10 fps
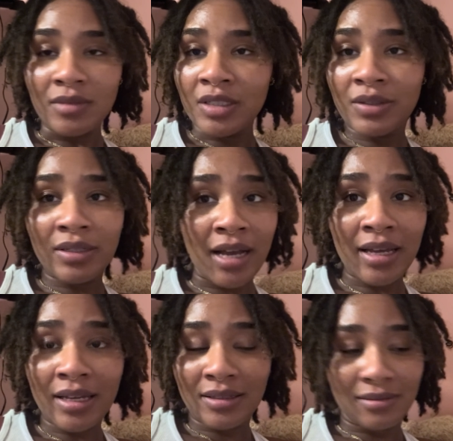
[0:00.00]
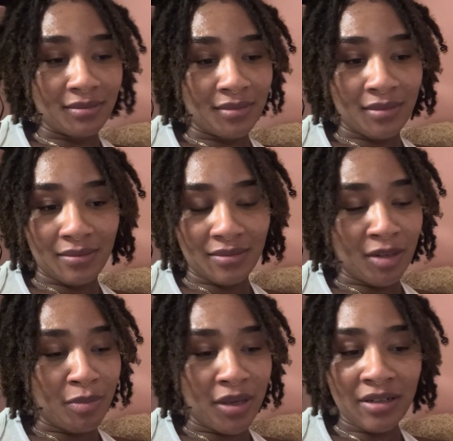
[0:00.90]
you're not
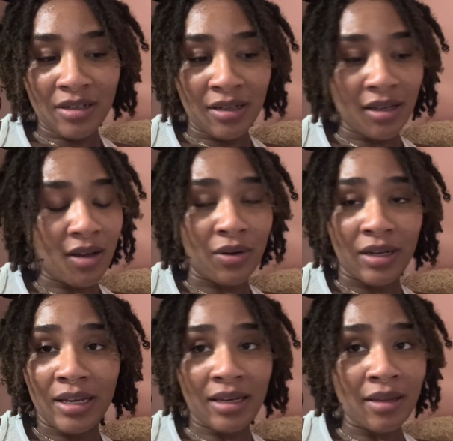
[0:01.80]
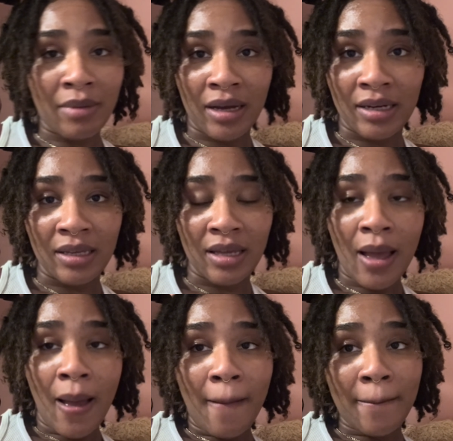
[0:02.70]
depending on anybody
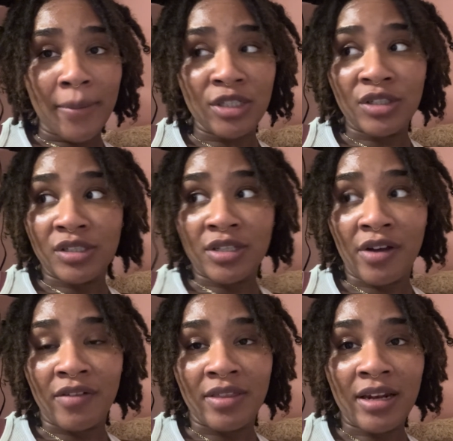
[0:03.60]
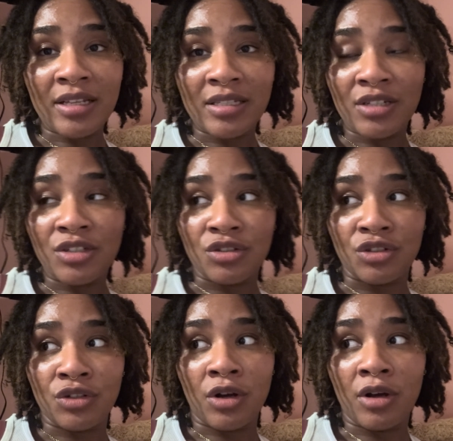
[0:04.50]
but yourself, and that is such a
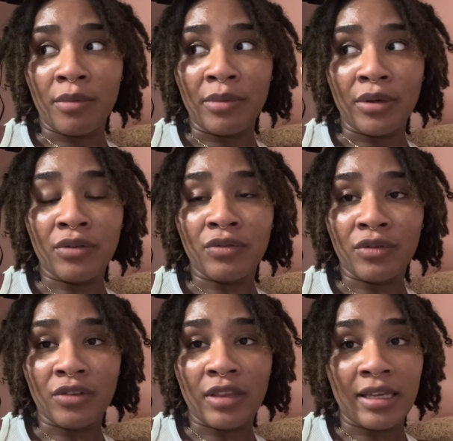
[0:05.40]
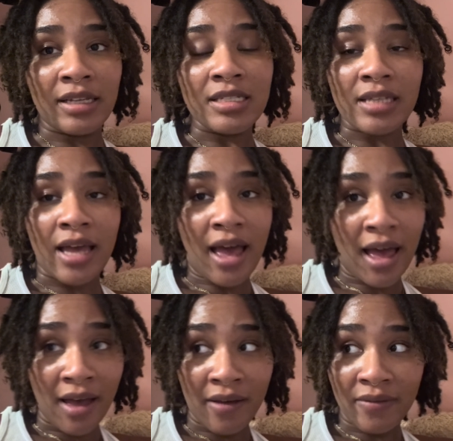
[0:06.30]
strong, beautiful thing to
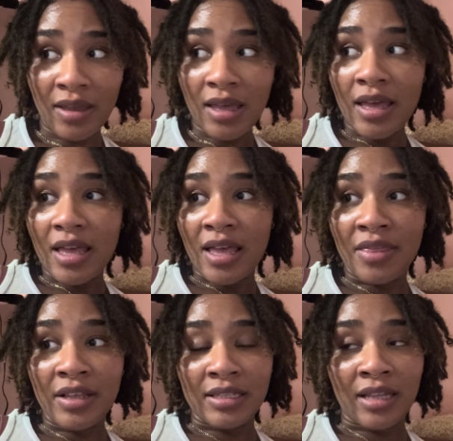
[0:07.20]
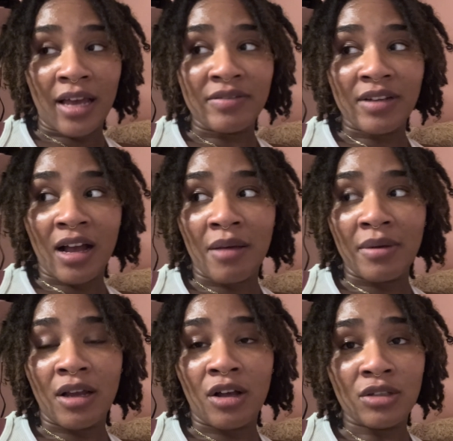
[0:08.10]
have in this lifetime
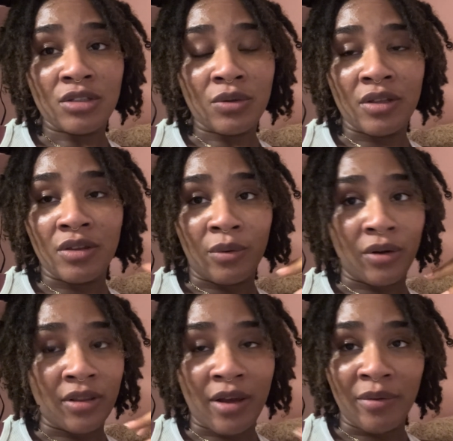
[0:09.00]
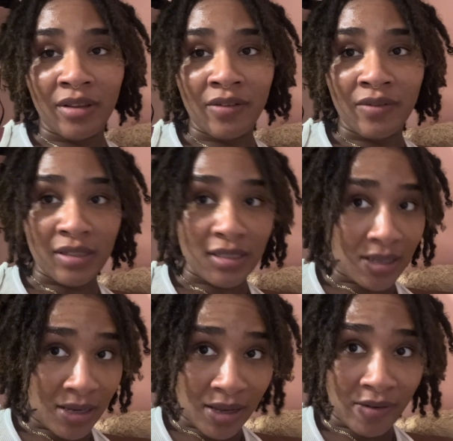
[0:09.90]
and also in the world that we live in
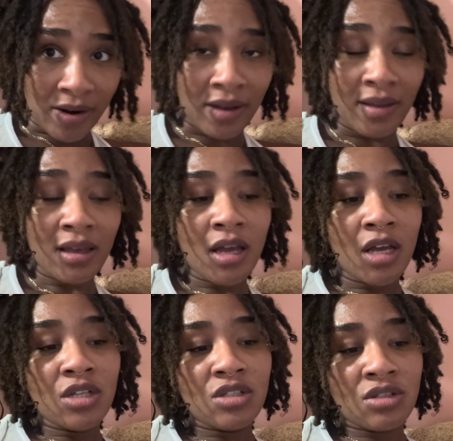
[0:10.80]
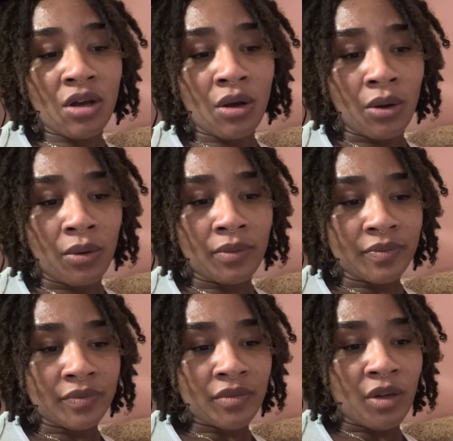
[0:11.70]
today, right? So,
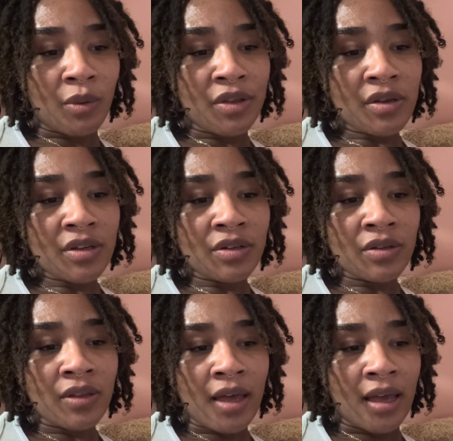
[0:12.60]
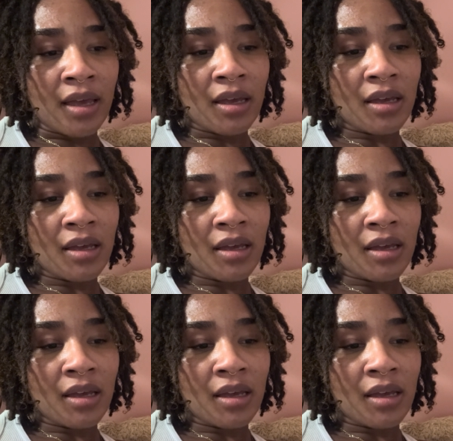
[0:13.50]
when you can do that,